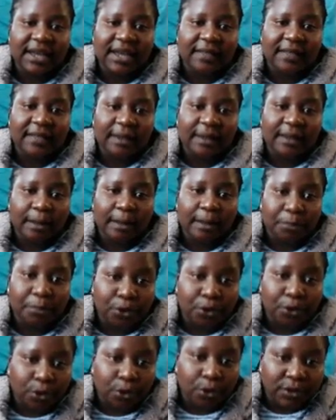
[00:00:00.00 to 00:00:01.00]
and then are
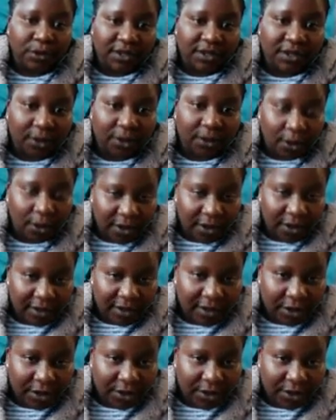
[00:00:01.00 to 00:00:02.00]
brought in
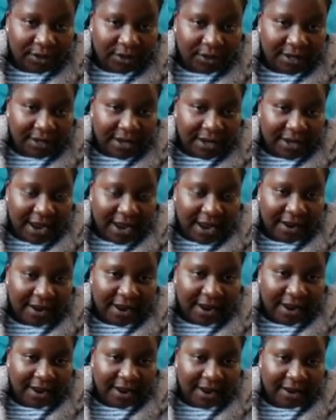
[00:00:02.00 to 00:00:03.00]
the northern
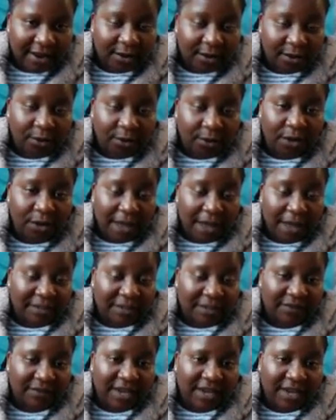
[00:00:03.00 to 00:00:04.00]

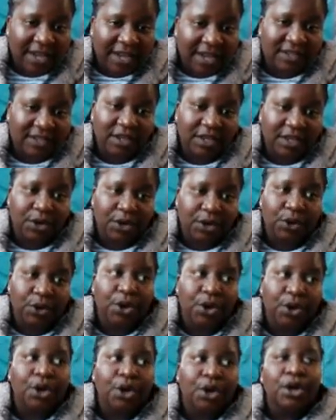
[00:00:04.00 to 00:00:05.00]
hemisphere as the
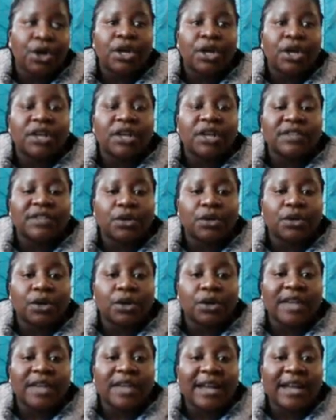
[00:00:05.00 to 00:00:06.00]

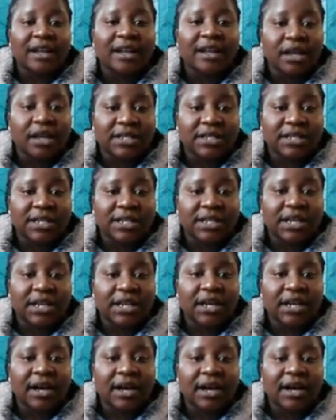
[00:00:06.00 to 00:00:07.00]
North Atlantic
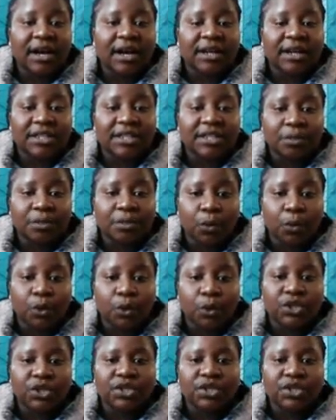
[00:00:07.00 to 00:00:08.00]
deep
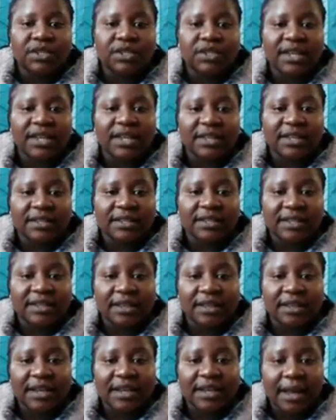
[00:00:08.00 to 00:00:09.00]
waters, and in the
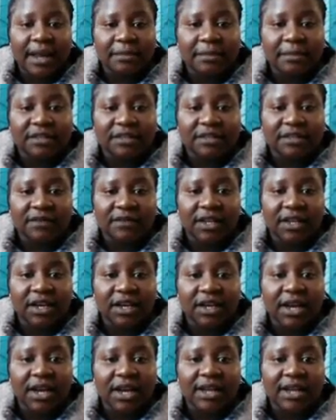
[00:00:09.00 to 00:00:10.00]
southern
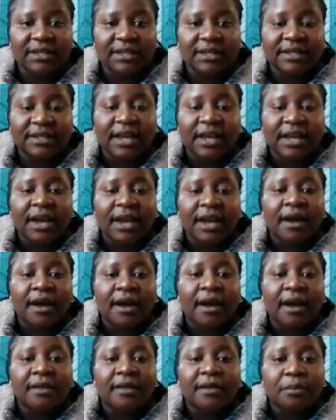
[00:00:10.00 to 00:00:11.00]
hemisphere as
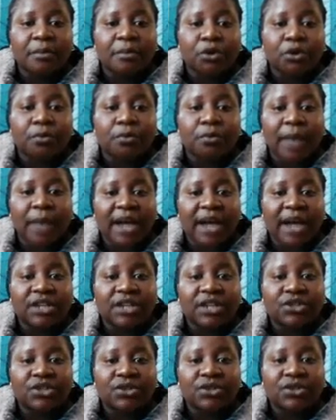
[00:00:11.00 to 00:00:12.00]
they brought back
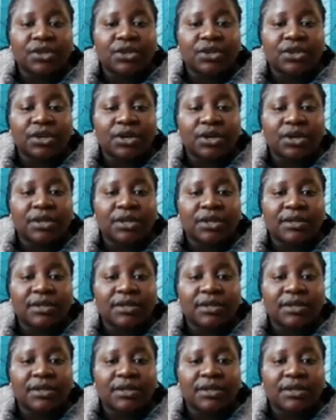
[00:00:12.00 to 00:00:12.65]
to the